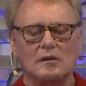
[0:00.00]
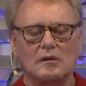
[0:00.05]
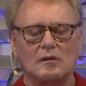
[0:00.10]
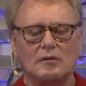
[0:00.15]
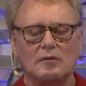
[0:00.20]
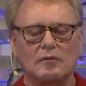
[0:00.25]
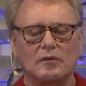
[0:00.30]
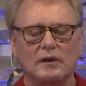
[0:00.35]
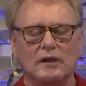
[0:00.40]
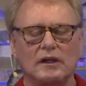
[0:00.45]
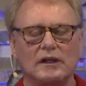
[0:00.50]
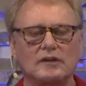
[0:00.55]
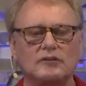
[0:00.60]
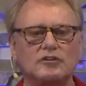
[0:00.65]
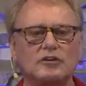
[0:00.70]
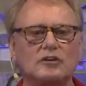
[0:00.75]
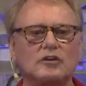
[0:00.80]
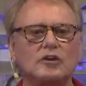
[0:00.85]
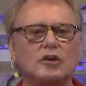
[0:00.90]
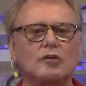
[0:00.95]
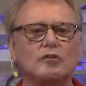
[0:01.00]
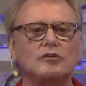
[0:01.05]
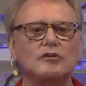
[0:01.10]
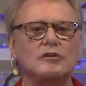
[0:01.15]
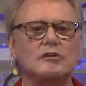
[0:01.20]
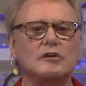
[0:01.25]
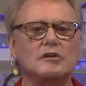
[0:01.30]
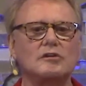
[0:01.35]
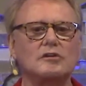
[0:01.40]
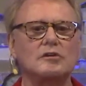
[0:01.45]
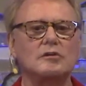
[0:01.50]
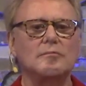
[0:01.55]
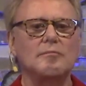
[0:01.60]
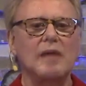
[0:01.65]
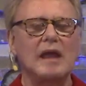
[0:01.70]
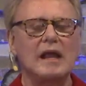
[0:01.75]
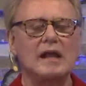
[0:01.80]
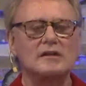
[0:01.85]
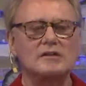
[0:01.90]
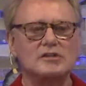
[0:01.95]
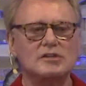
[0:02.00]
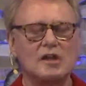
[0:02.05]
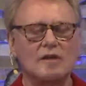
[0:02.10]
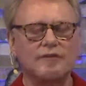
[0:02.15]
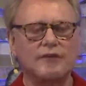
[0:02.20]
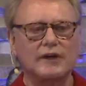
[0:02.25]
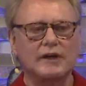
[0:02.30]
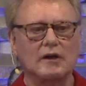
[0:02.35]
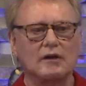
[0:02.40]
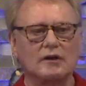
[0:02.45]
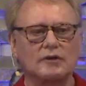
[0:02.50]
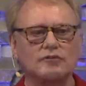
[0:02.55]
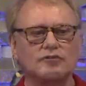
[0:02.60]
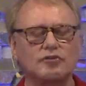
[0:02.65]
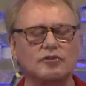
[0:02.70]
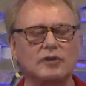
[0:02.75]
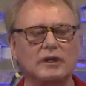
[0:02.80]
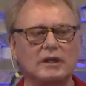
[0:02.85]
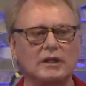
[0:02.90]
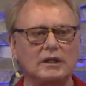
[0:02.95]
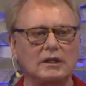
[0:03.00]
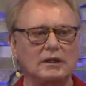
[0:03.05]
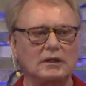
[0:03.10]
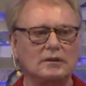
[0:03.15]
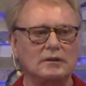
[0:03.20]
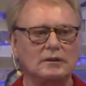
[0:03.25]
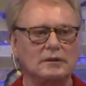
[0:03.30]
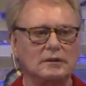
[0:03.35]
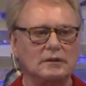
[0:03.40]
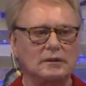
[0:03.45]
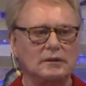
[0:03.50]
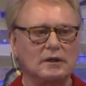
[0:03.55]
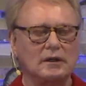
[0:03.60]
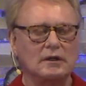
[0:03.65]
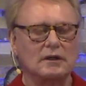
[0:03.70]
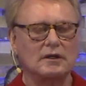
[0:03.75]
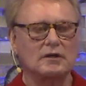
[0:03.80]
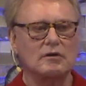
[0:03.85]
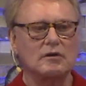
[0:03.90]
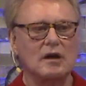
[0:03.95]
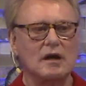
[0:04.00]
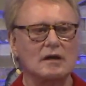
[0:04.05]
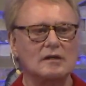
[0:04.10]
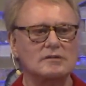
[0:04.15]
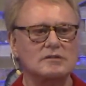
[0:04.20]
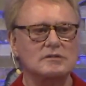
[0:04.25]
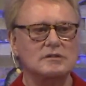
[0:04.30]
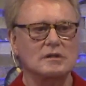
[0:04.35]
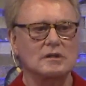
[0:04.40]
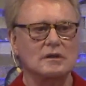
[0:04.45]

Religion used this man suffering on a tree, on a cross,